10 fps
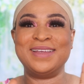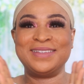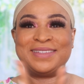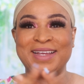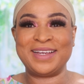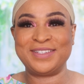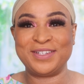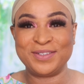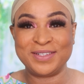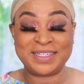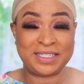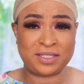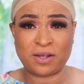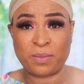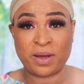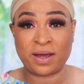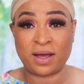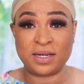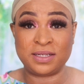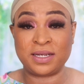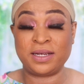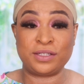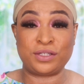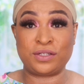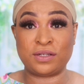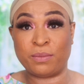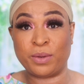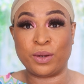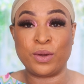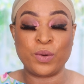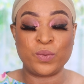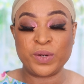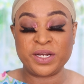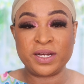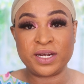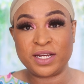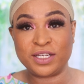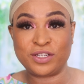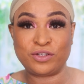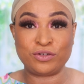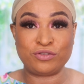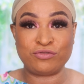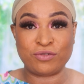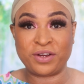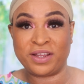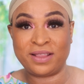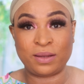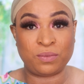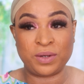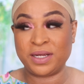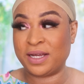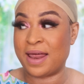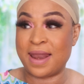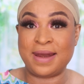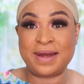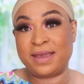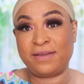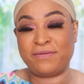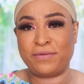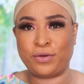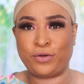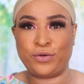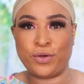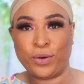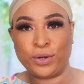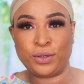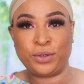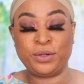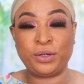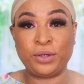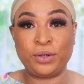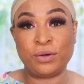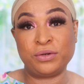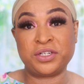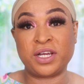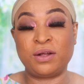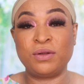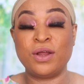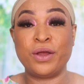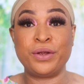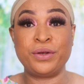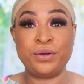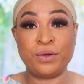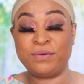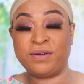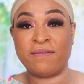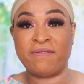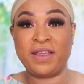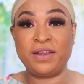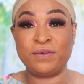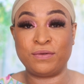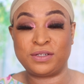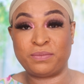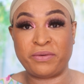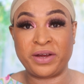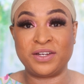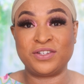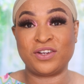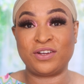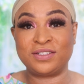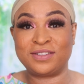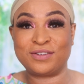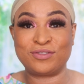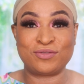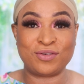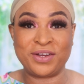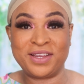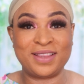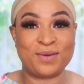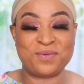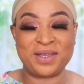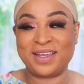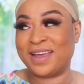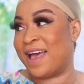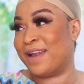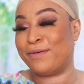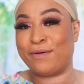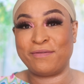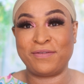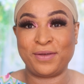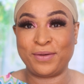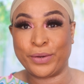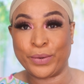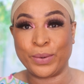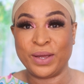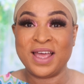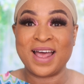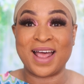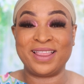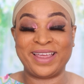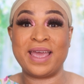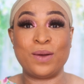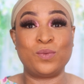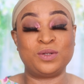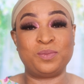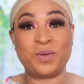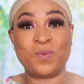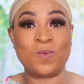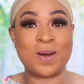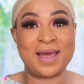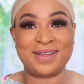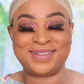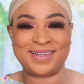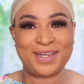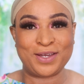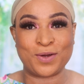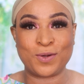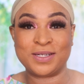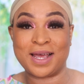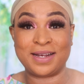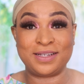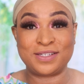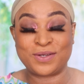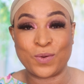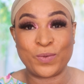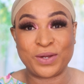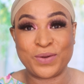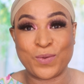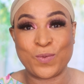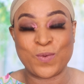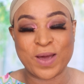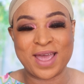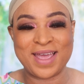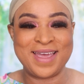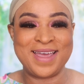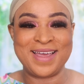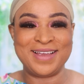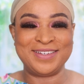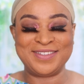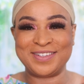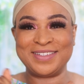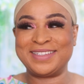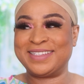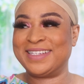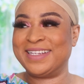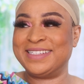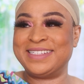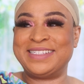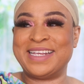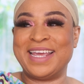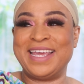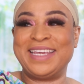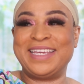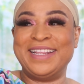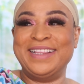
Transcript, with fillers: stay tuned it's summer guys it's summer we need to throw in the wig and leave no glue no gel no nothing no spray just throw in the wig and off you go and the hair would be well secured and it's going nowhere just take a